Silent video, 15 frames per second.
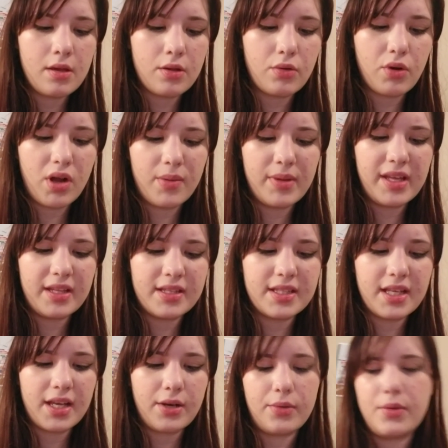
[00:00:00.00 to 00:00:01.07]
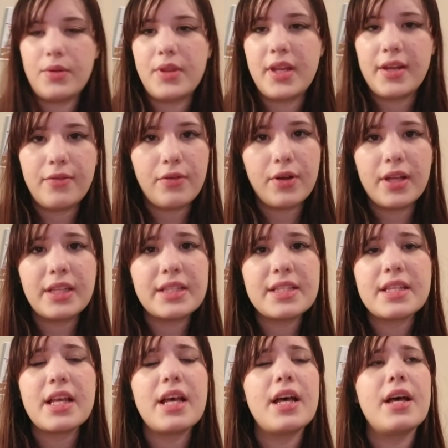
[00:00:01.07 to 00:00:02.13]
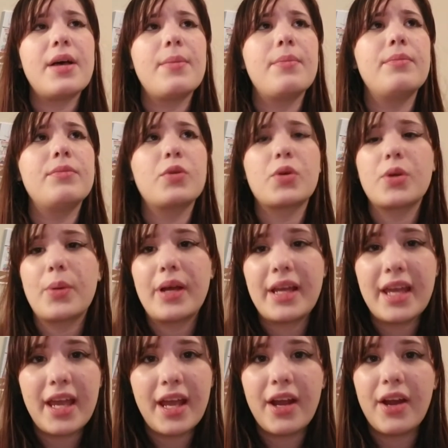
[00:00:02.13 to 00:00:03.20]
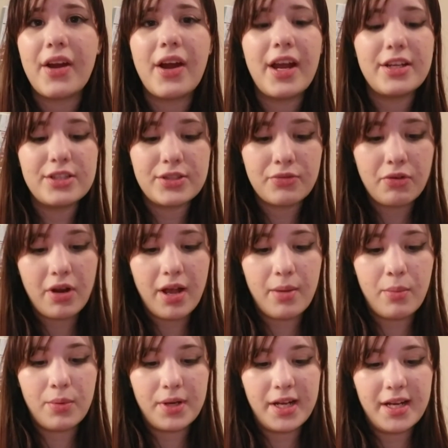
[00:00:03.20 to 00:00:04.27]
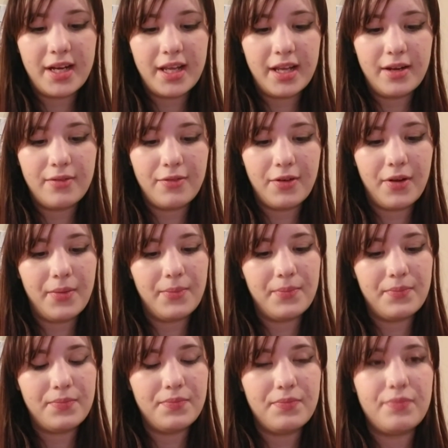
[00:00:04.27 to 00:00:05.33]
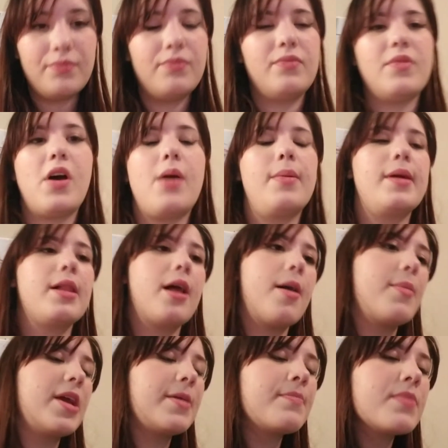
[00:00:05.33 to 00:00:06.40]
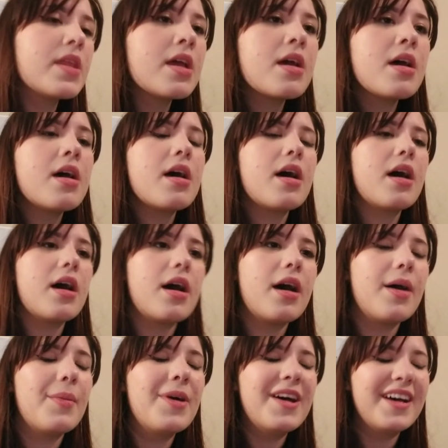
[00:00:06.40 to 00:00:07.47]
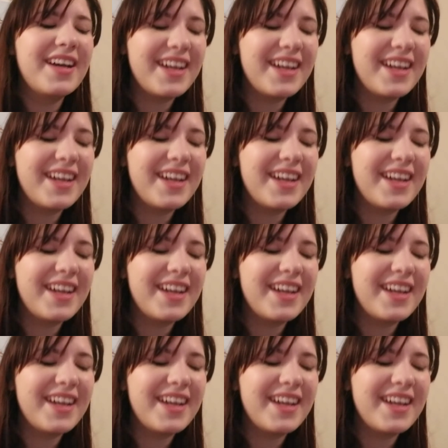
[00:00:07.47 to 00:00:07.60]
grommets, I don't know the difference, nor do I care. I just grab what I need from Hobby Lobby. I